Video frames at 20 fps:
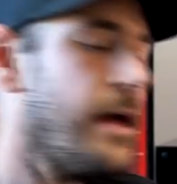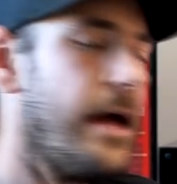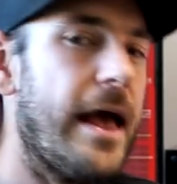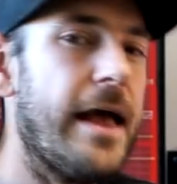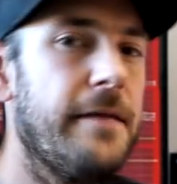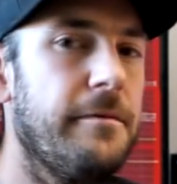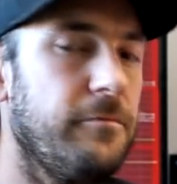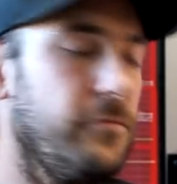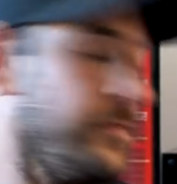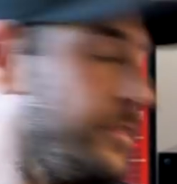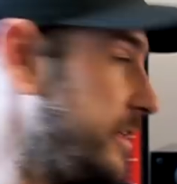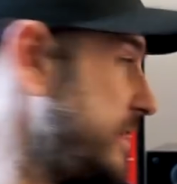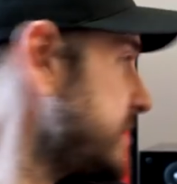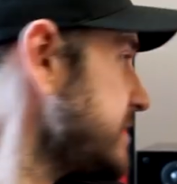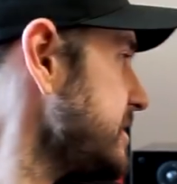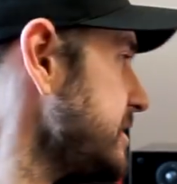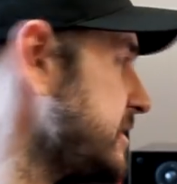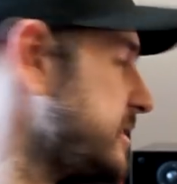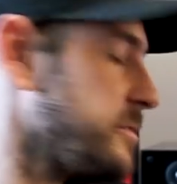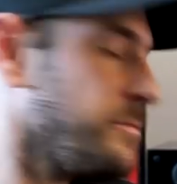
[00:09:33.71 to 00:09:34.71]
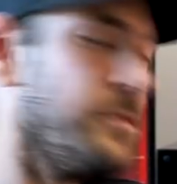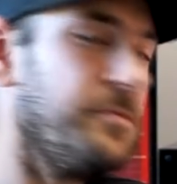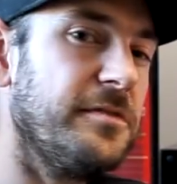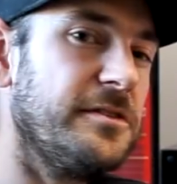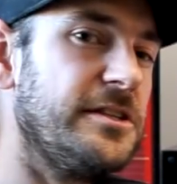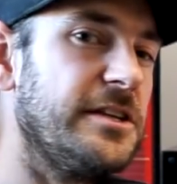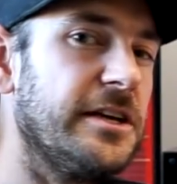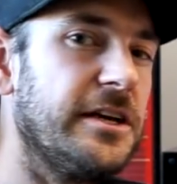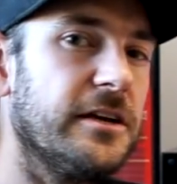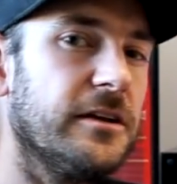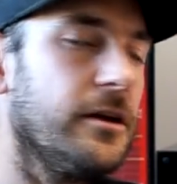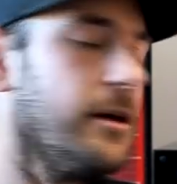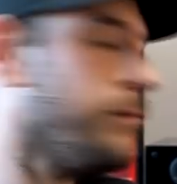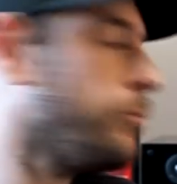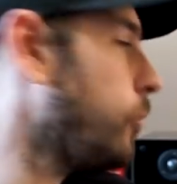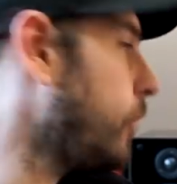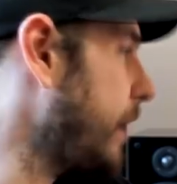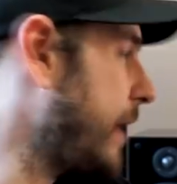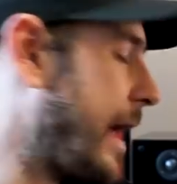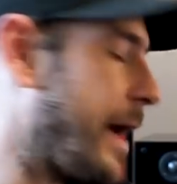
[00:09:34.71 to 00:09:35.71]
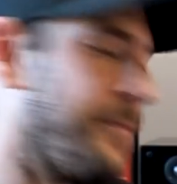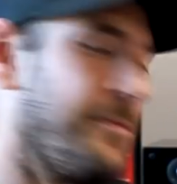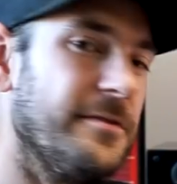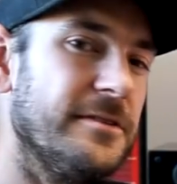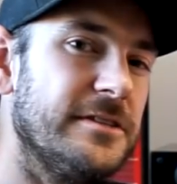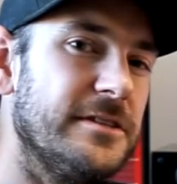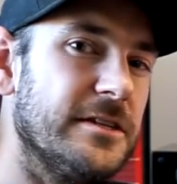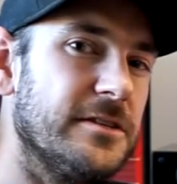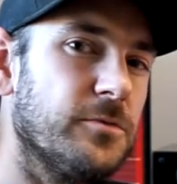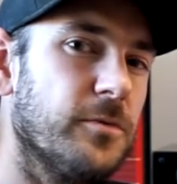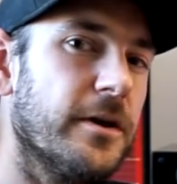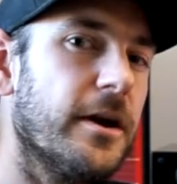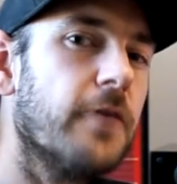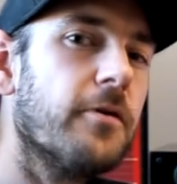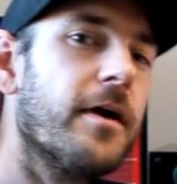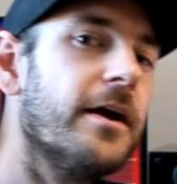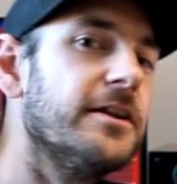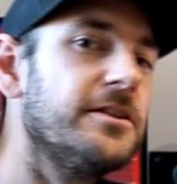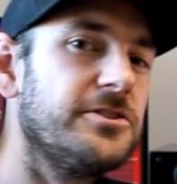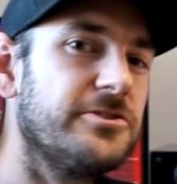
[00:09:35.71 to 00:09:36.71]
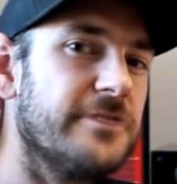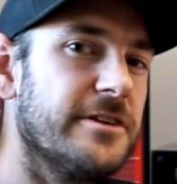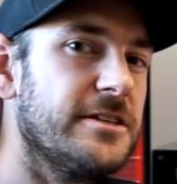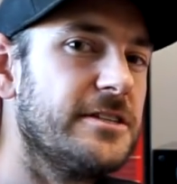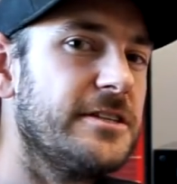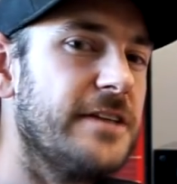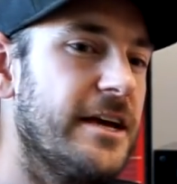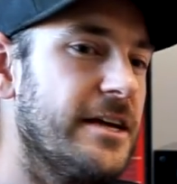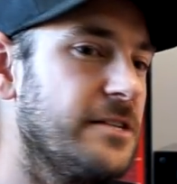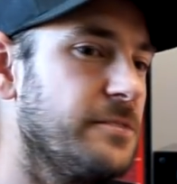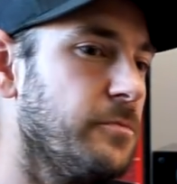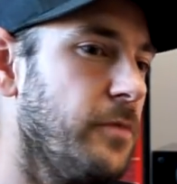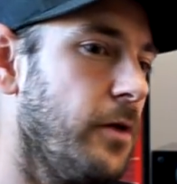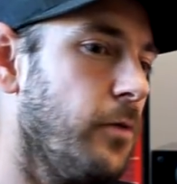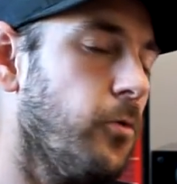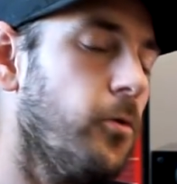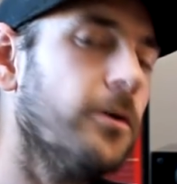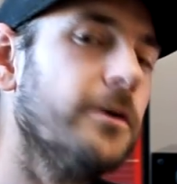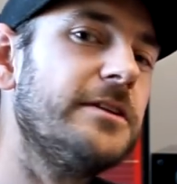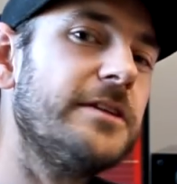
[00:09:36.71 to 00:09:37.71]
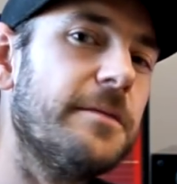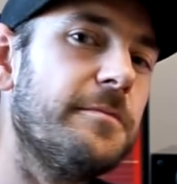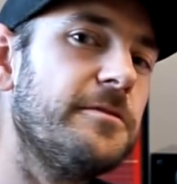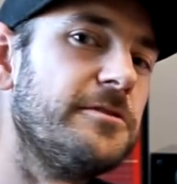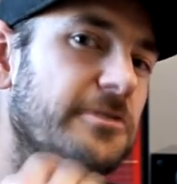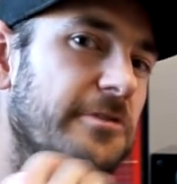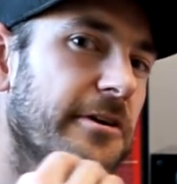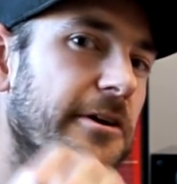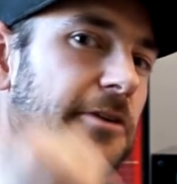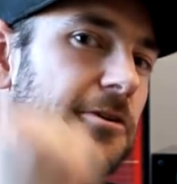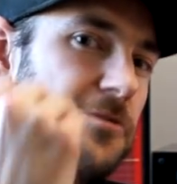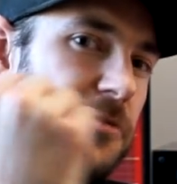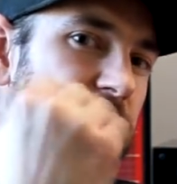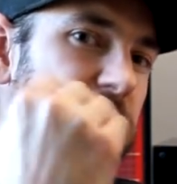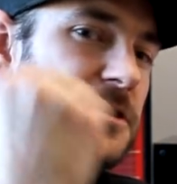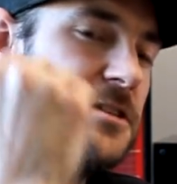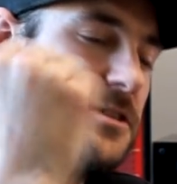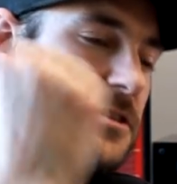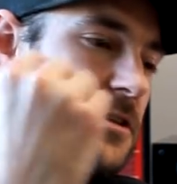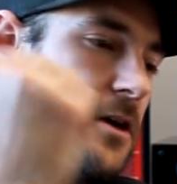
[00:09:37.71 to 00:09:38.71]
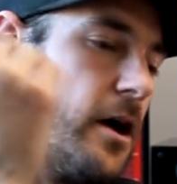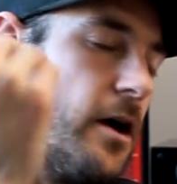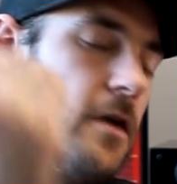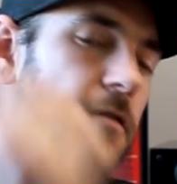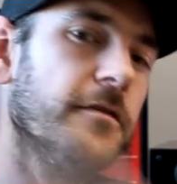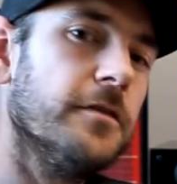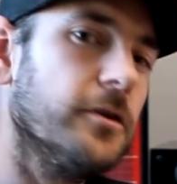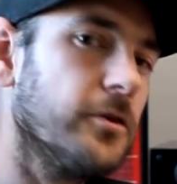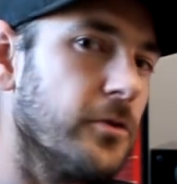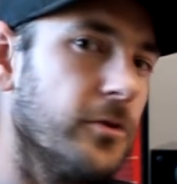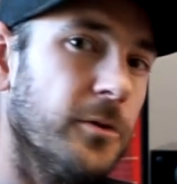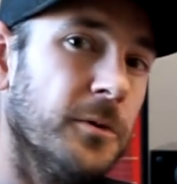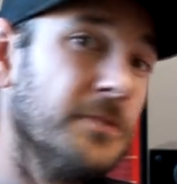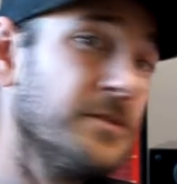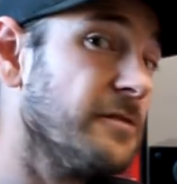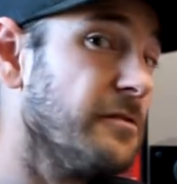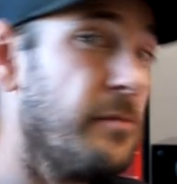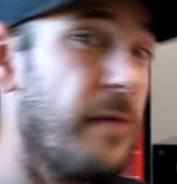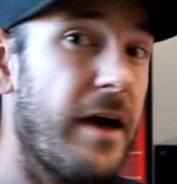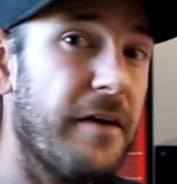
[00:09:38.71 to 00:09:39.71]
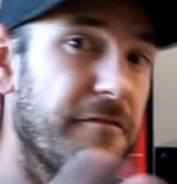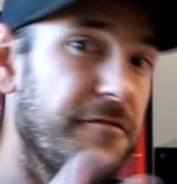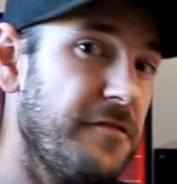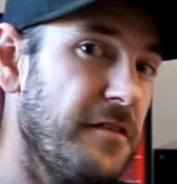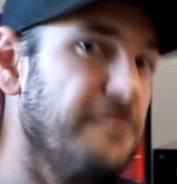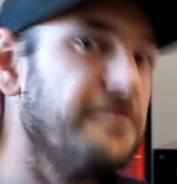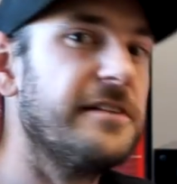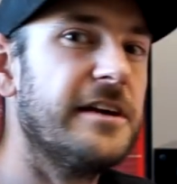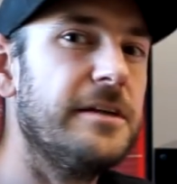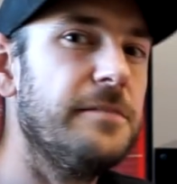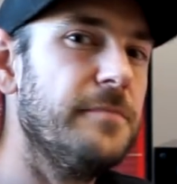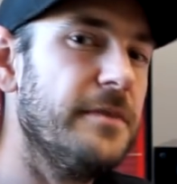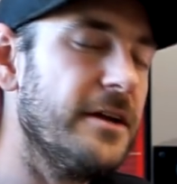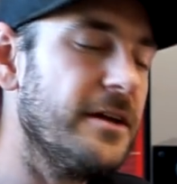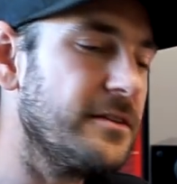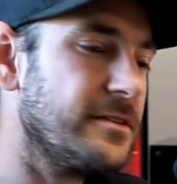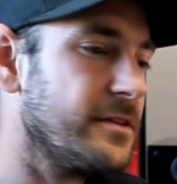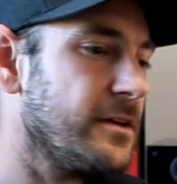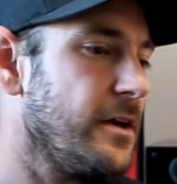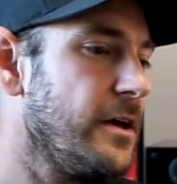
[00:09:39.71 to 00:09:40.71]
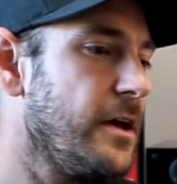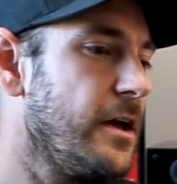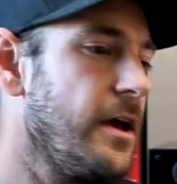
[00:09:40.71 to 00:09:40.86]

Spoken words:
And this system in particular, what happens is when I run a stress test, my water temperature increases over the course of about 15 minutes.